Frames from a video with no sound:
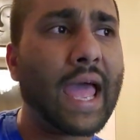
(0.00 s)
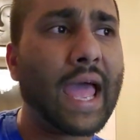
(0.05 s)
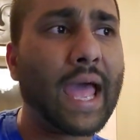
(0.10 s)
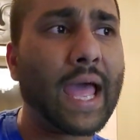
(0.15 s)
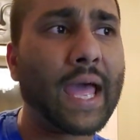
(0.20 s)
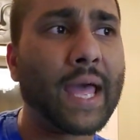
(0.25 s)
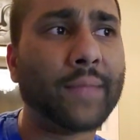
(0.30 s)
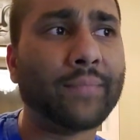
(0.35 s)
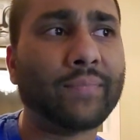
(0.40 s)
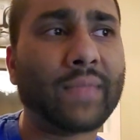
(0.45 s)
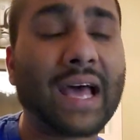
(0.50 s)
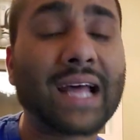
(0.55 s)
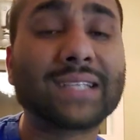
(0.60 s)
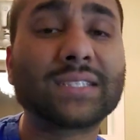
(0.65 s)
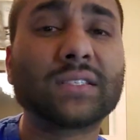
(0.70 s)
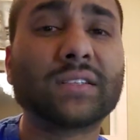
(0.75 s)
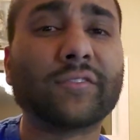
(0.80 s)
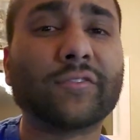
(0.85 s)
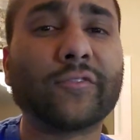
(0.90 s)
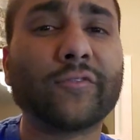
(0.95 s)
And
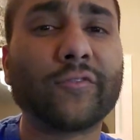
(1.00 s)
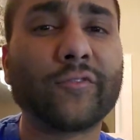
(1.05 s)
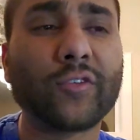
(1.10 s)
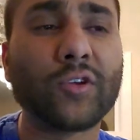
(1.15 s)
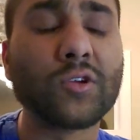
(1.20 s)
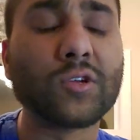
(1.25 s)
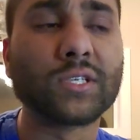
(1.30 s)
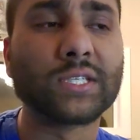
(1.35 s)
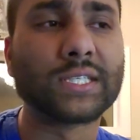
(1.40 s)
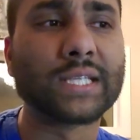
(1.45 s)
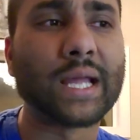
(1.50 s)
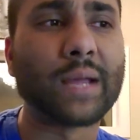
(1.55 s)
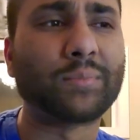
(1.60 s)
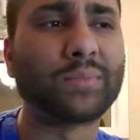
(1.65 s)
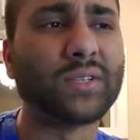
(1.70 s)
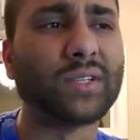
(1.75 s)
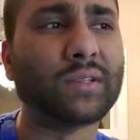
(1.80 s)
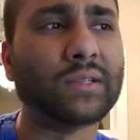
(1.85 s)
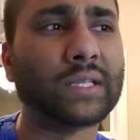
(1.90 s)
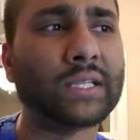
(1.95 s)
that's the first step
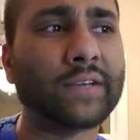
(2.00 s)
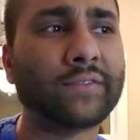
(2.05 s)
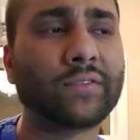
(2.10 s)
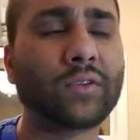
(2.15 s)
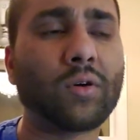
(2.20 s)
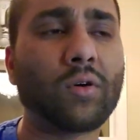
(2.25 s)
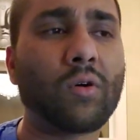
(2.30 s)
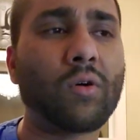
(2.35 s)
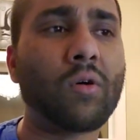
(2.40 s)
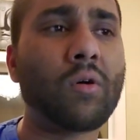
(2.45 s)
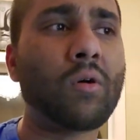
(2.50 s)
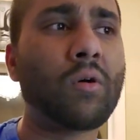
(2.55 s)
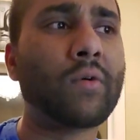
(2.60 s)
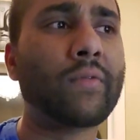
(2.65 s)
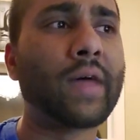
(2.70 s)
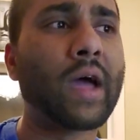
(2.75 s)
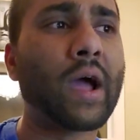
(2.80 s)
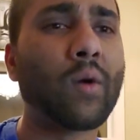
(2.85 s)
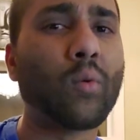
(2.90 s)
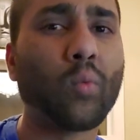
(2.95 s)
to lift all
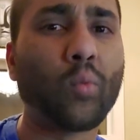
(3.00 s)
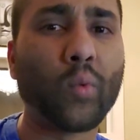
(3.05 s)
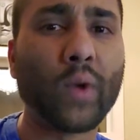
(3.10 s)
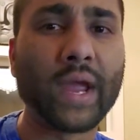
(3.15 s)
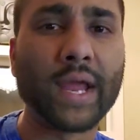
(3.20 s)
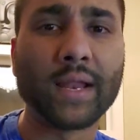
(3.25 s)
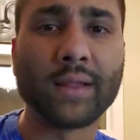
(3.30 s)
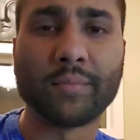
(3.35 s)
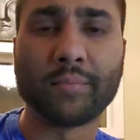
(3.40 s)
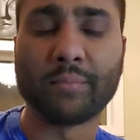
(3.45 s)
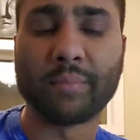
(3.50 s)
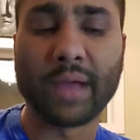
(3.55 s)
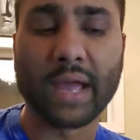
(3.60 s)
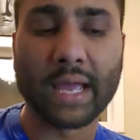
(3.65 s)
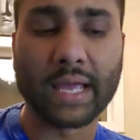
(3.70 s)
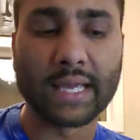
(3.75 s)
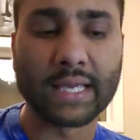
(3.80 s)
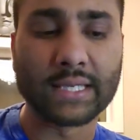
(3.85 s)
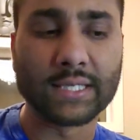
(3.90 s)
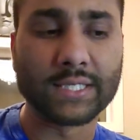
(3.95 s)
that weight and
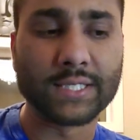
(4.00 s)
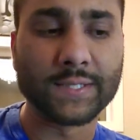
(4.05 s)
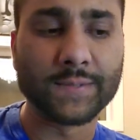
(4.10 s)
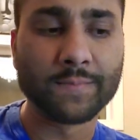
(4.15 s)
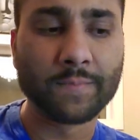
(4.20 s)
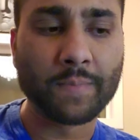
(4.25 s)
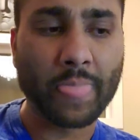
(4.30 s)
baggage